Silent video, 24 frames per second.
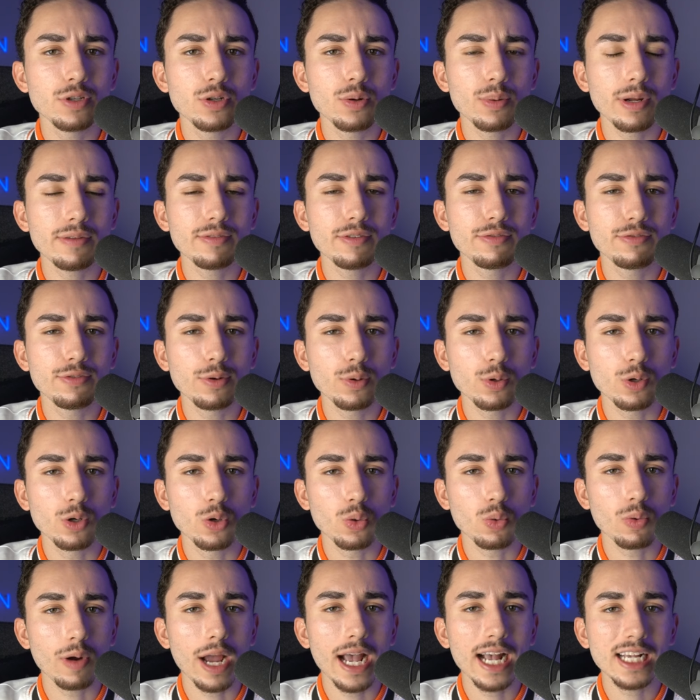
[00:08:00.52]
you don't have a full
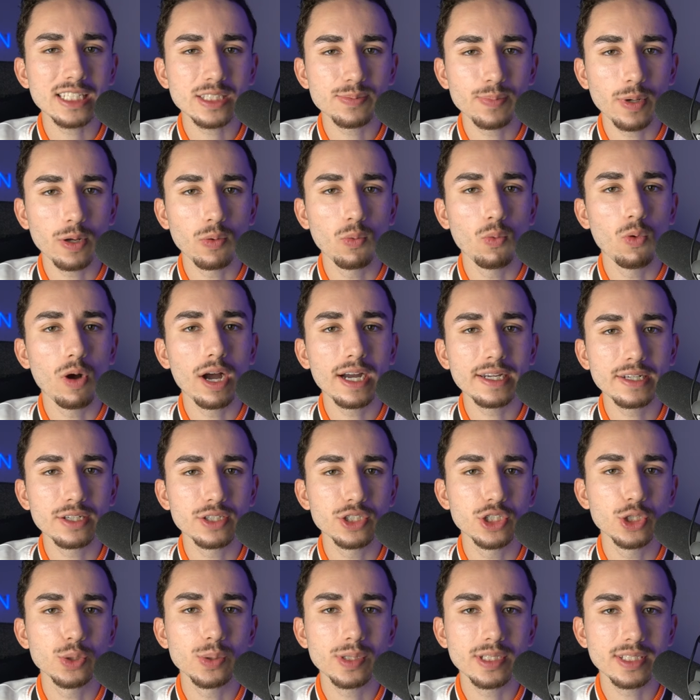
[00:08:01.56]
grasp on why you're
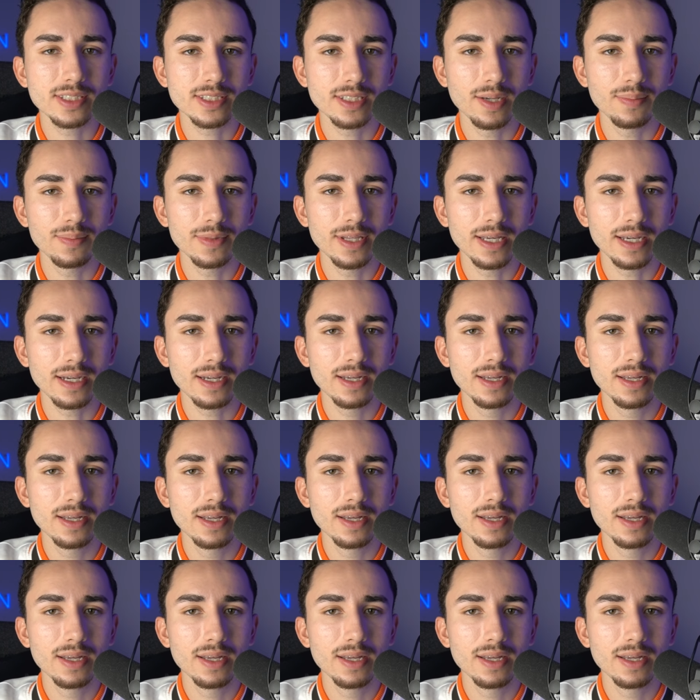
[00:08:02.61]
doing something,